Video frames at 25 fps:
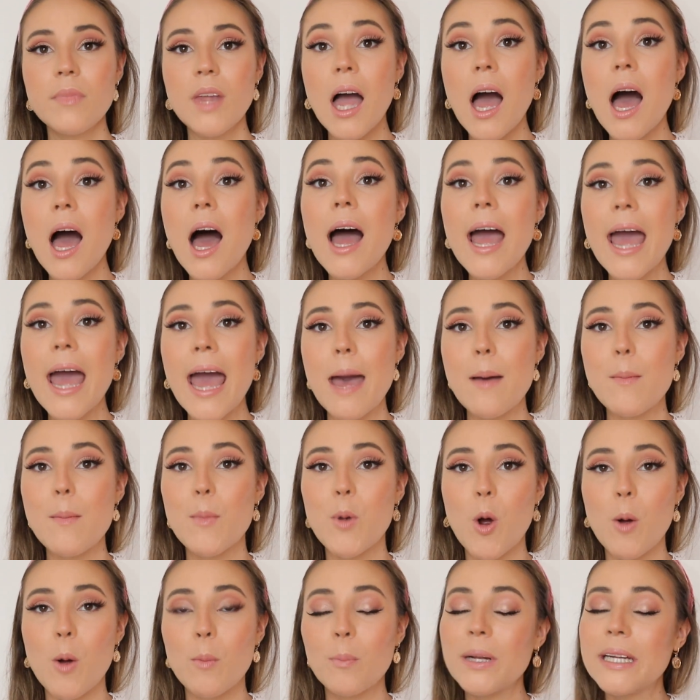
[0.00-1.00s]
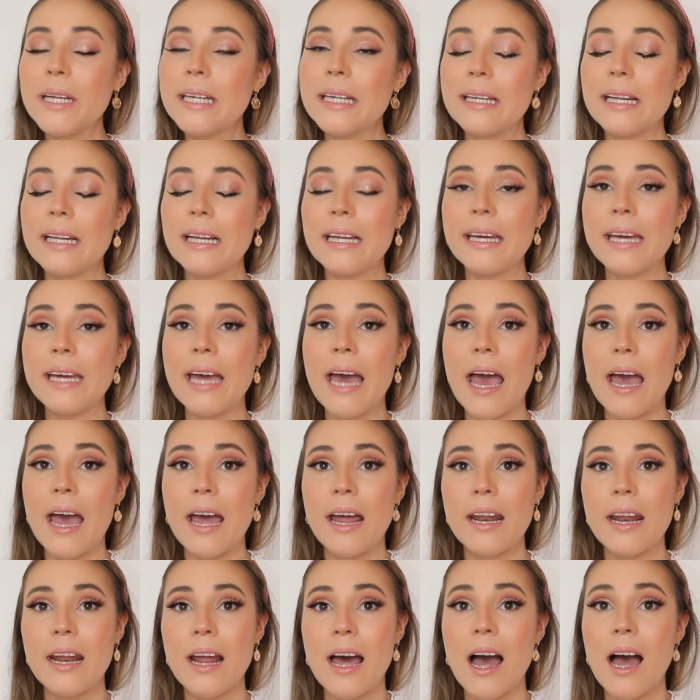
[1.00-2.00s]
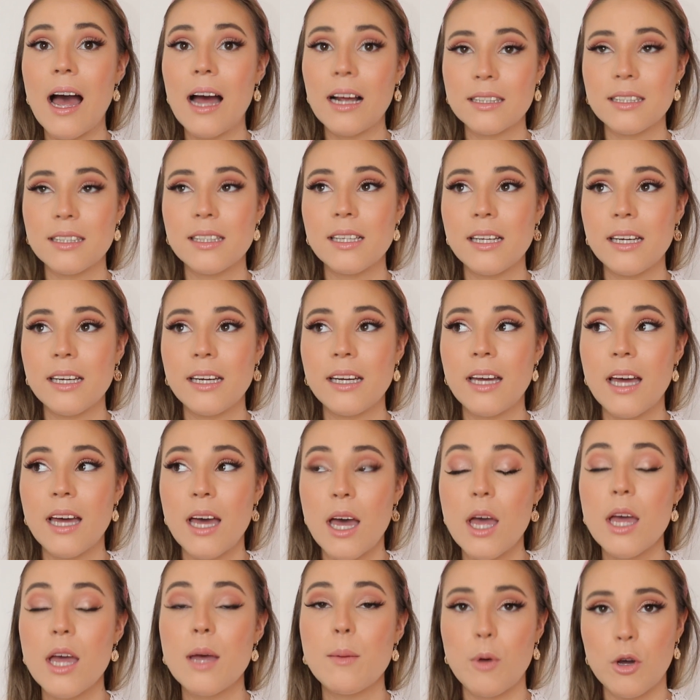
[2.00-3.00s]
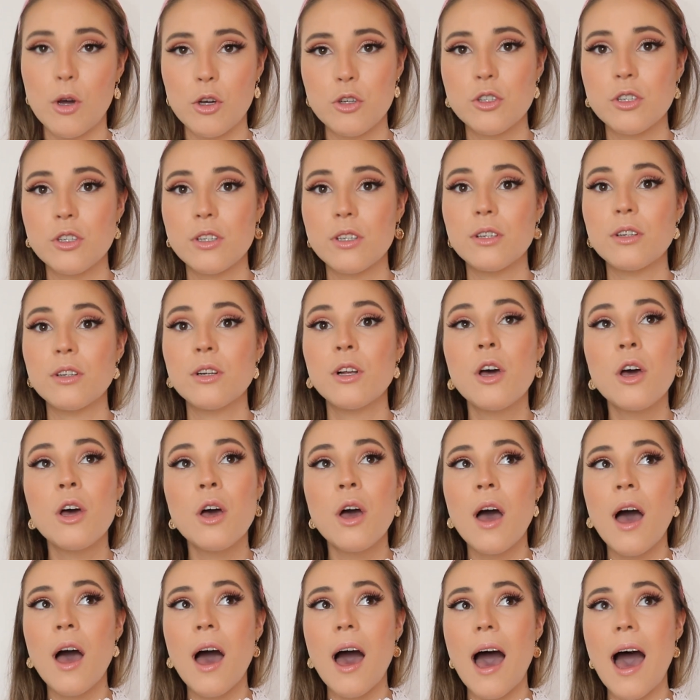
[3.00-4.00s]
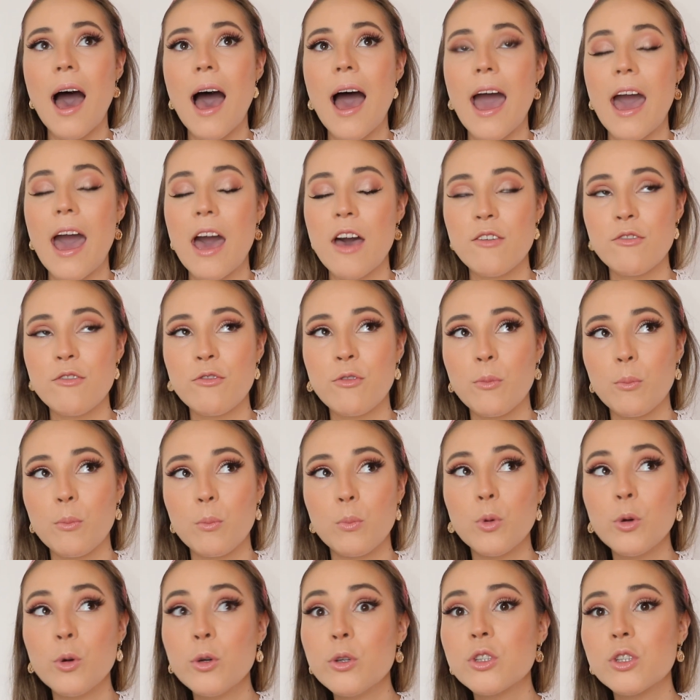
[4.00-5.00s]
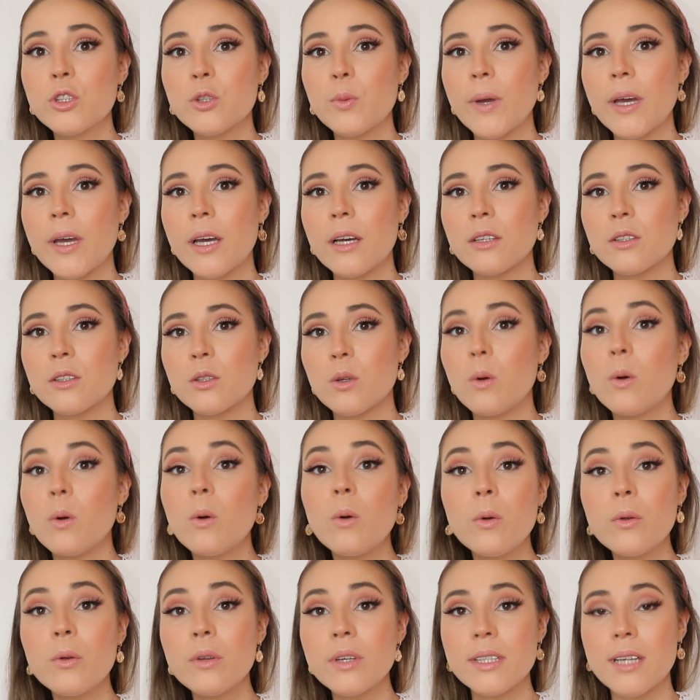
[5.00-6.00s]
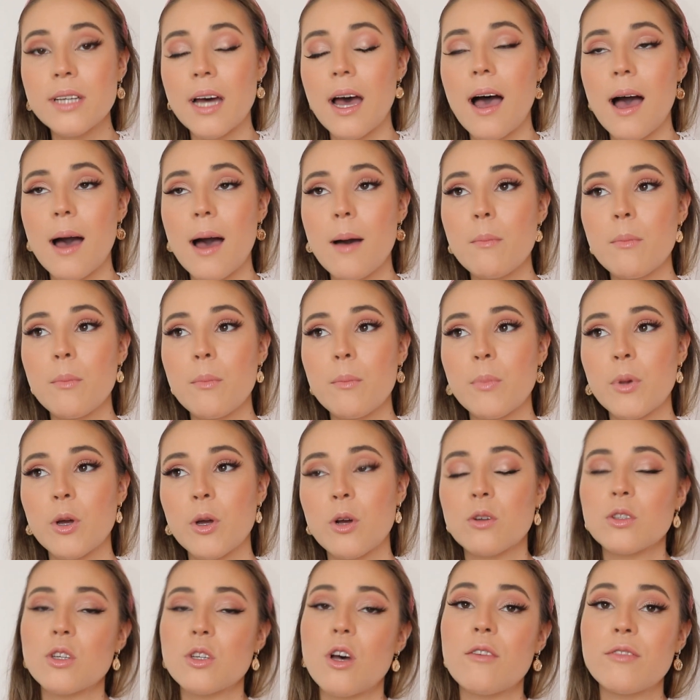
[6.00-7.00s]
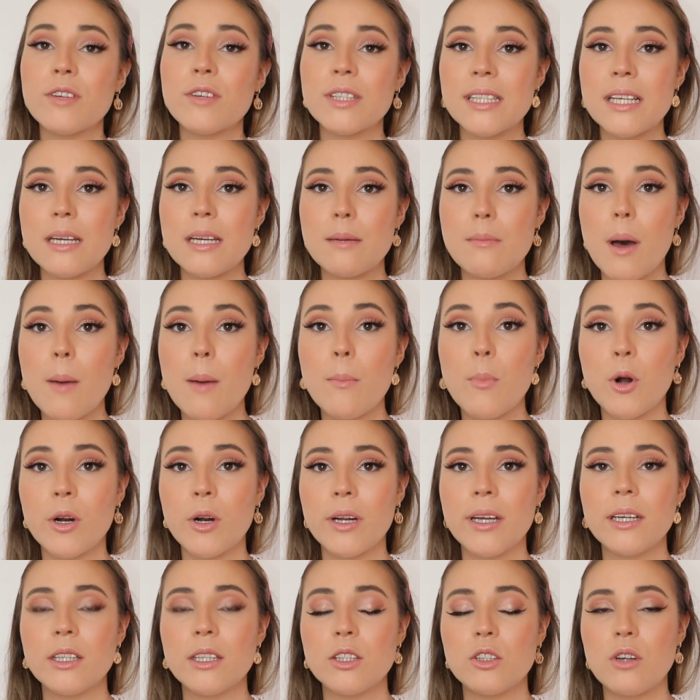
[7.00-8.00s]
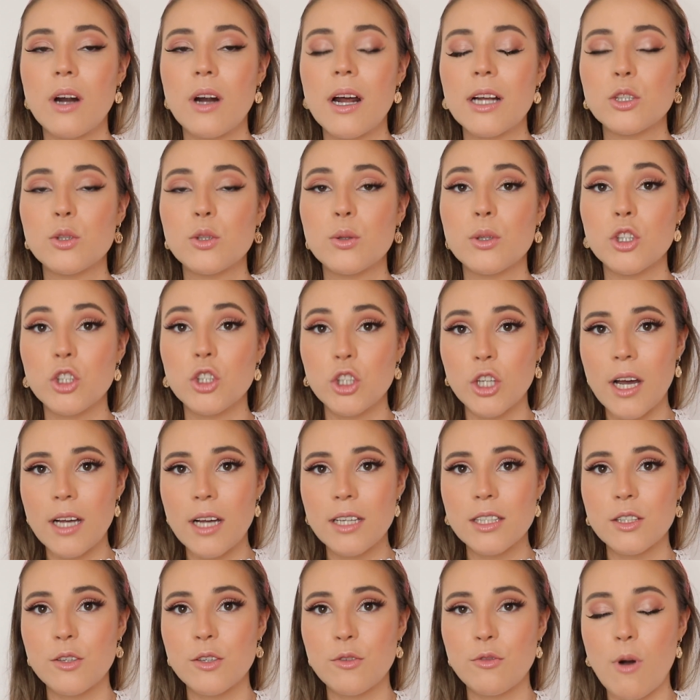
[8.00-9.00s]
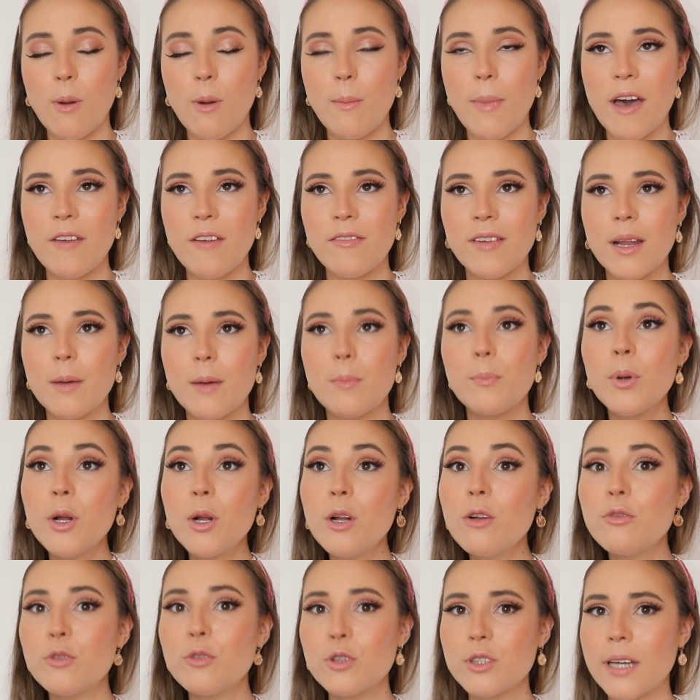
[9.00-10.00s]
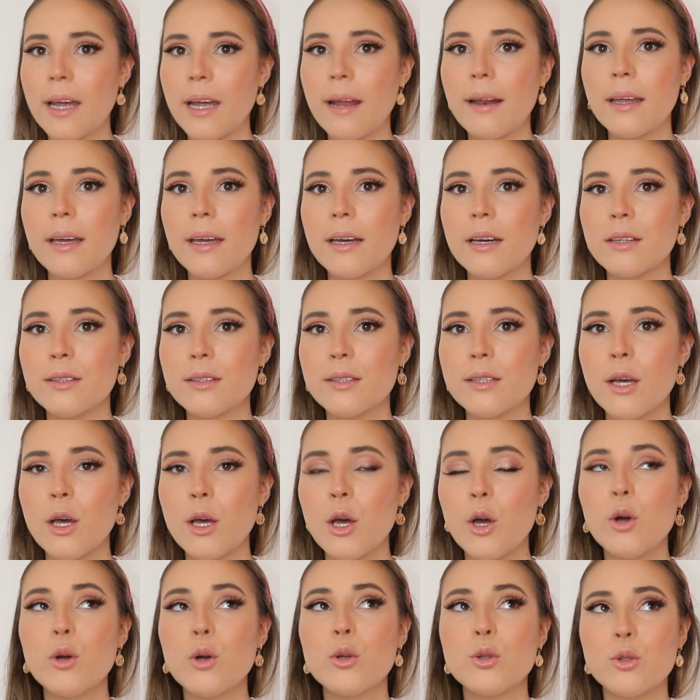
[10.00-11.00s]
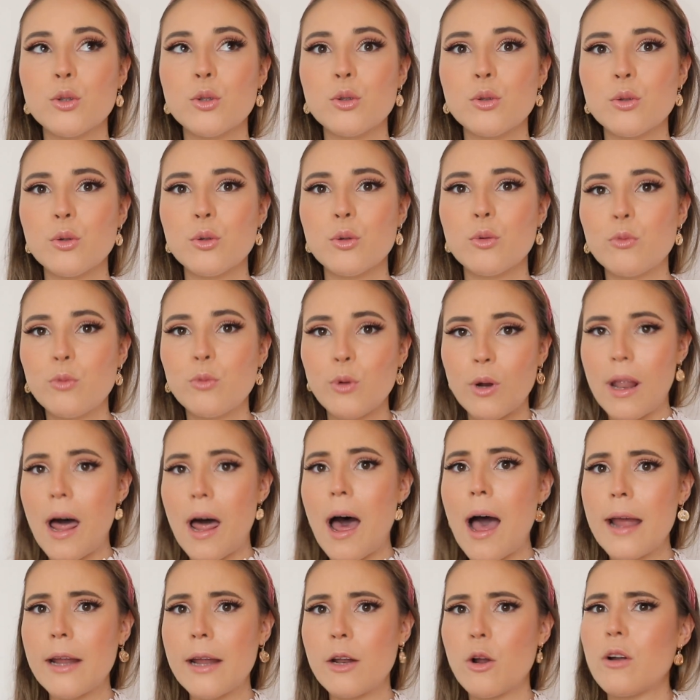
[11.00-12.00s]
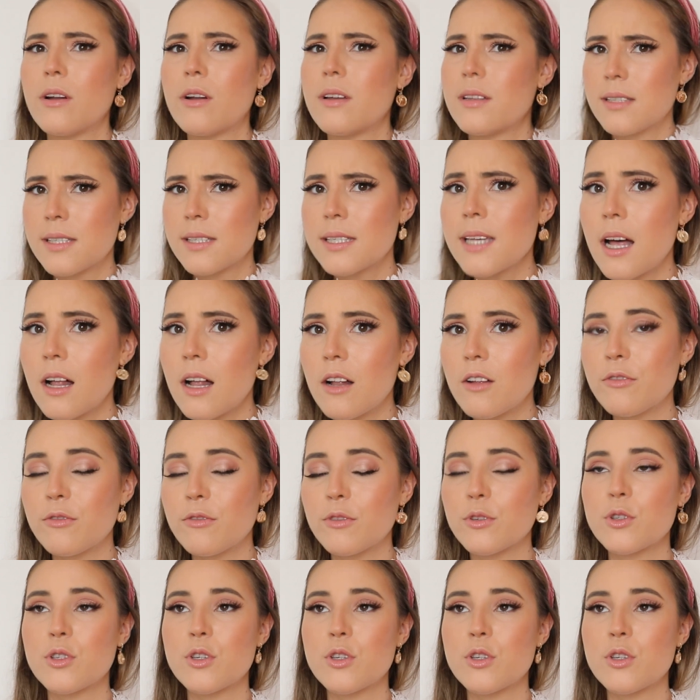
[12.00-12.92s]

I am completely and utterly emotional. I have mood swings all the time, because obviously my body is trying to adjust from having a pill for 10 years to relying on itself.